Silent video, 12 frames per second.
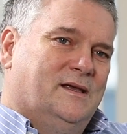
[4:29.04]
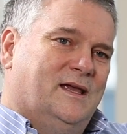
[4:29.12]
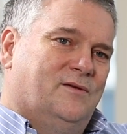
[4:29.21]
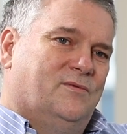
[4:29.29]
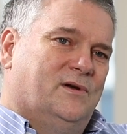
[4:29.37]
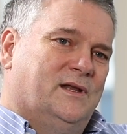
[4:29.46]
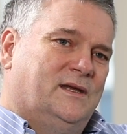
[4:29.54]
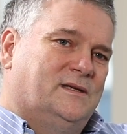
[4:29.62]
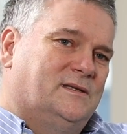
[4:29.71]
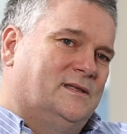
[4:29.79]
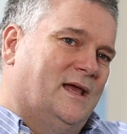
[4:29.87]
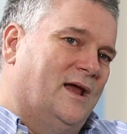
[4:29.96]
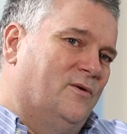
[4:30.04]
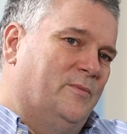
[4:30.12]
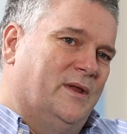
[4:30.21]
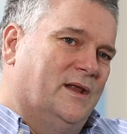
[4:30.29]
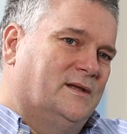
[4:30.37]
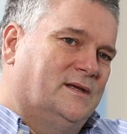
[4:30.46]
It released their
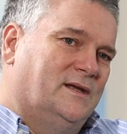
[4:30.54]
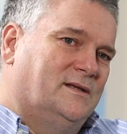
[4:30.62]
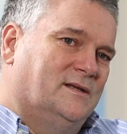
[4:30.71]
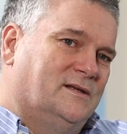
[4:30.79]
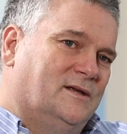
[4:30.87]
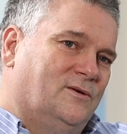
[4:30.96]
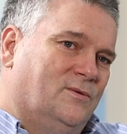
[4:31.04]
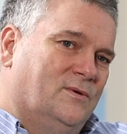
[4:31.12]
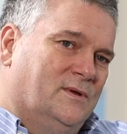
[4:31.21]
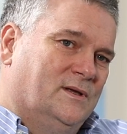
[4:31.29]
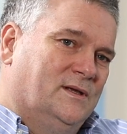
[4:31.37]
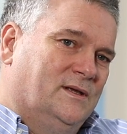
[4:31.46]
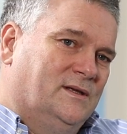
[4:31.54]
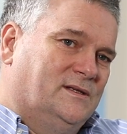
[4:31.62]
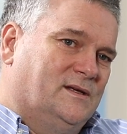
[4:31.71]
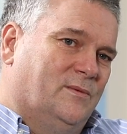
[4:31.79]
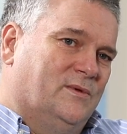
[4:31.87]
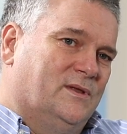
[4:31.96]
ability to do
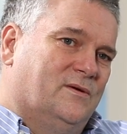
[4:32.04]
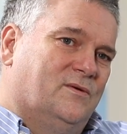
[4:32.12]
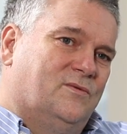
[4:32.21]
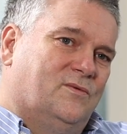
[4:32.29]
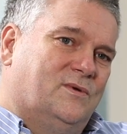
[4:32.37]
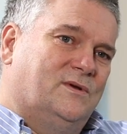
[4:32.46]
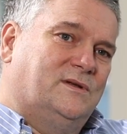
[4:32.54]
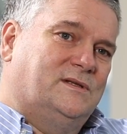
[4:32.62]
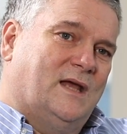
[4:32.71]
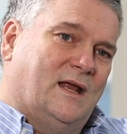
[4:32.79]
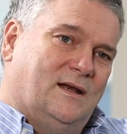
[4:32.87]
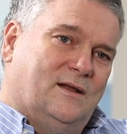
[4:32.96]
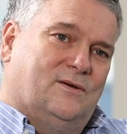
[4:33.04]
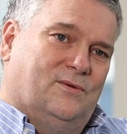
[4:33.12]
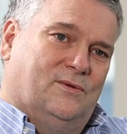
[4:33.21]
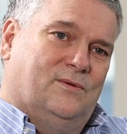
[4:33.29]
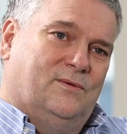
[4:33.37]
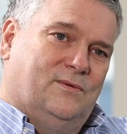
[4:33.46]
some of the
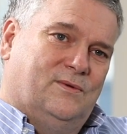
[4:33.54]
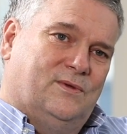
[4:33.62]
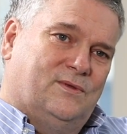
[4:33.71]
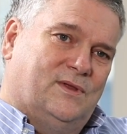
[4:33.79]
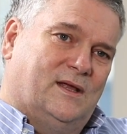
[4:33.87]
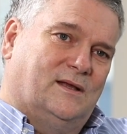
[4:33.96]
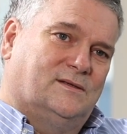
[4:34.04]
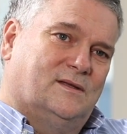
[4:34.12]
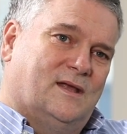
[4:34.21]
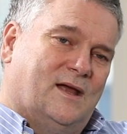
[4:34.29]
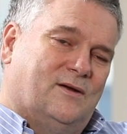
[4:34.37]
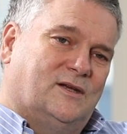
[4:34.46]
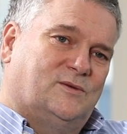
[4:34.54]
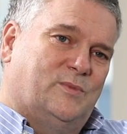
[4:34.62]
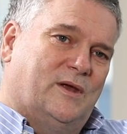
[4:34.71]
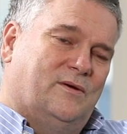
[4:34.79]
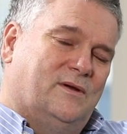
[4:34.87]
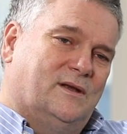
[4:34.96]
technical things that they're
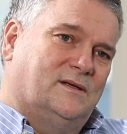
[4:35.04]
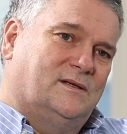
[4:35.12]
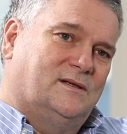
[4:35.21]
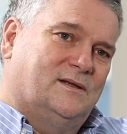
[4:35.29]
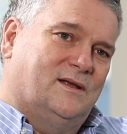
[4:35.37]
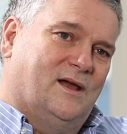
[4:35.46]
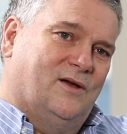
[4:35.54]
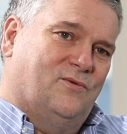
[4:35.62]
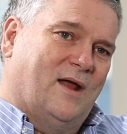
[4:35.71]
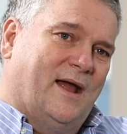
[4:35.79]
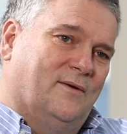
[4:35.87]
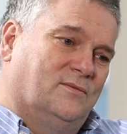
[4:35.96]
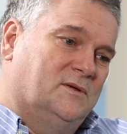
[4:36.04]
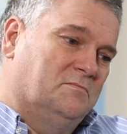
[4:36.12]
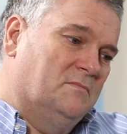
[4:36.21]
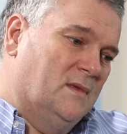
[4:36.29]
experienced around.